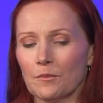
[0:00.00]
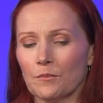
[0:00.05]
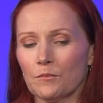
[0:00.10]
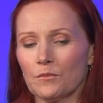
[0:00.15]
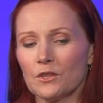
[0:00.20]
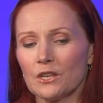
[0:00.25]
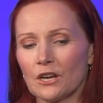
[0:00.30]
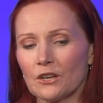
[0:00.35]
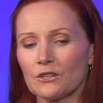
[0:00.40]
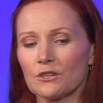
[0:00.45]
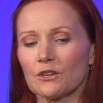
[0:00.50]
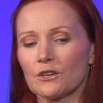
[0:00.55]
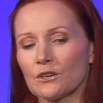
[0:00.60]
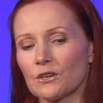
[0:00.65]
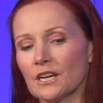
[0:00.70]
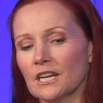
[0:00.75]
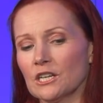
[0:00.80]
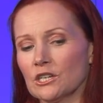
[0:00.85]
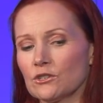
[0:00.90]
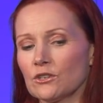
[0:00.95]
The other
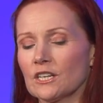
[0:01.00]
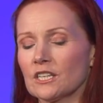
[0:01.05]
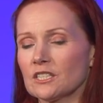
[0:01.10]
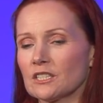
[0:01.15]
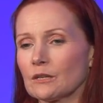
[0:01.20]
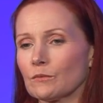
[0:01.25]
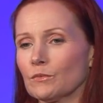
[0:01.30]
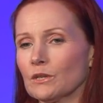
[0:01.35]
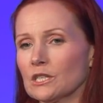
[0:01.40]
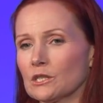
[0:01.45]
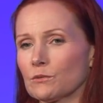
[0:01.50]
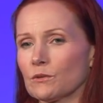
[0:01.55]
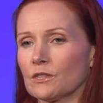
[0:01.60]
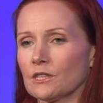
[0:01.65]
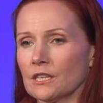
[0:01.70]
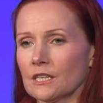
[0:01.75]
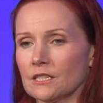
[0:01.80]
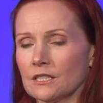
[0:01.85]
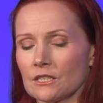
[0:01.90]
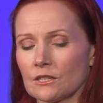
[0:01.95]
interesting piece with
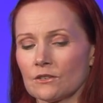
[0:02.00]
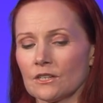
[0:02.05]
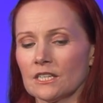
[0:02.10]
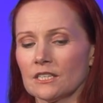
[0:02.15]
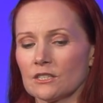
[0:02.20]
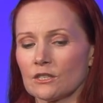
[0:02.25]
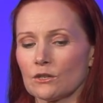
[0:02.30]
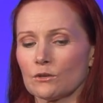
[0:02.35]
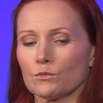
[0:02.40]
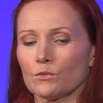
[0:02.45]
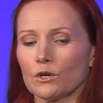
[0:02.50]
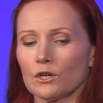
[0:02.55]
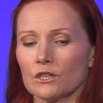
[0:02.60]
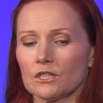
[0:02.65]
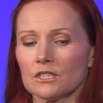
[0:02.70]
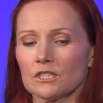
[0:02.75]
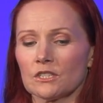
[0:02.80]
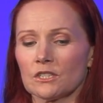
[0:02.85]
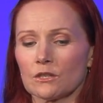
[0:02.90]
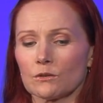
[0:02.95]
the integrator
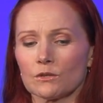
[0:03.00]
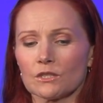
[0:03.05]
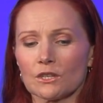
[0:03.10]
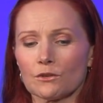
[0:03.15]
was there was a